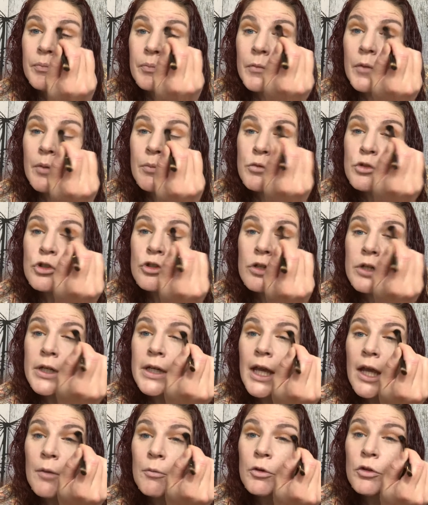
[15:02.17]
I'm sure it
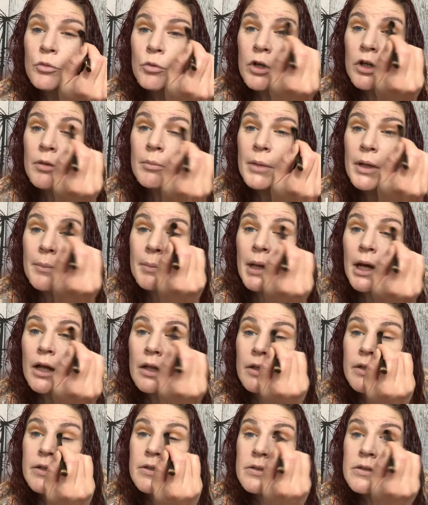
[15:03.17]
came with one of my
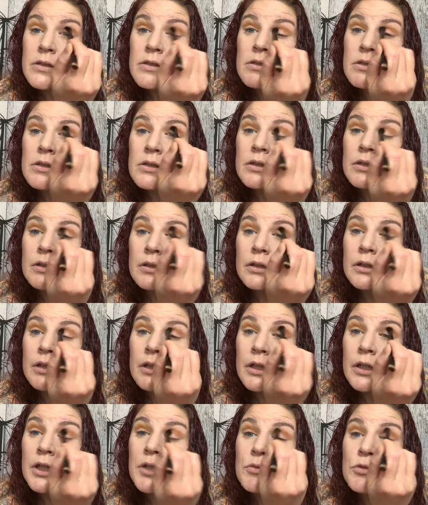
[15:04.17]
palettes
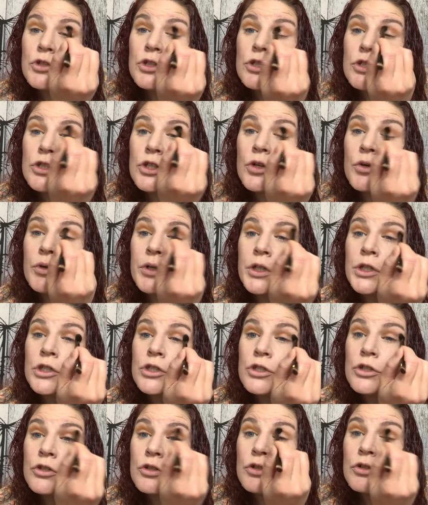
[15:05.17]
and I'm just going
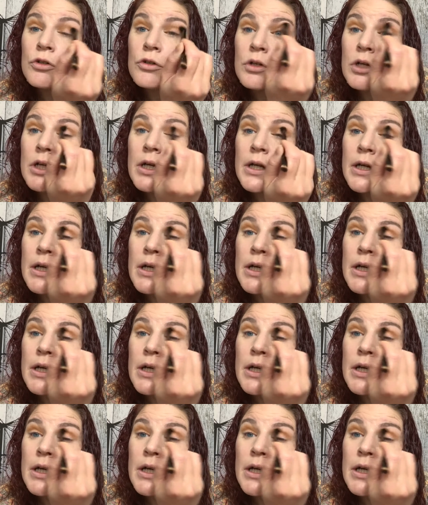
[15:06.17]
to